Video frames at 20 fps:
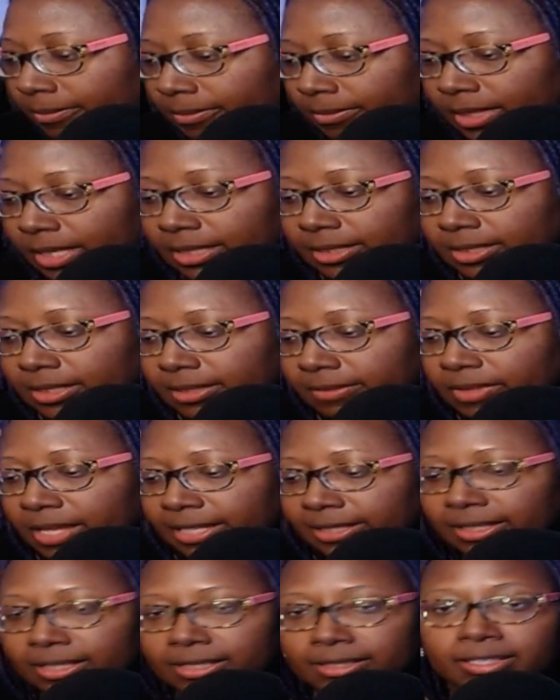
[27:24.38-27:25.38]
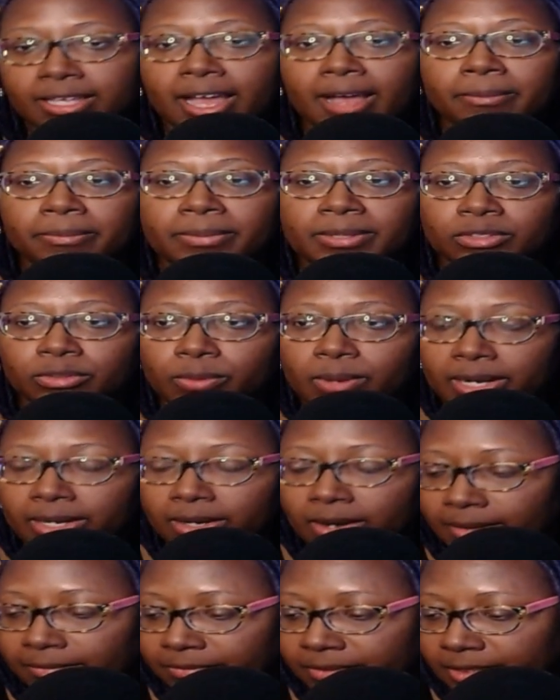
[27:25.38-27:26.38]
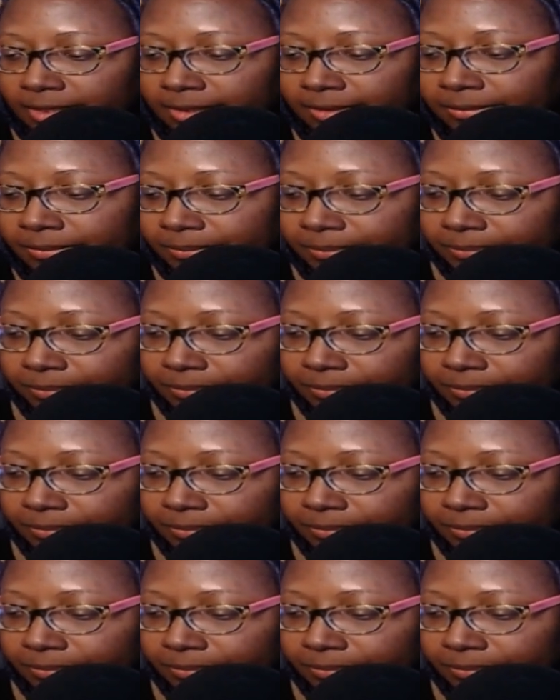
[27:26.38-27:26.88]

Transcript: stuff like this happens quite often.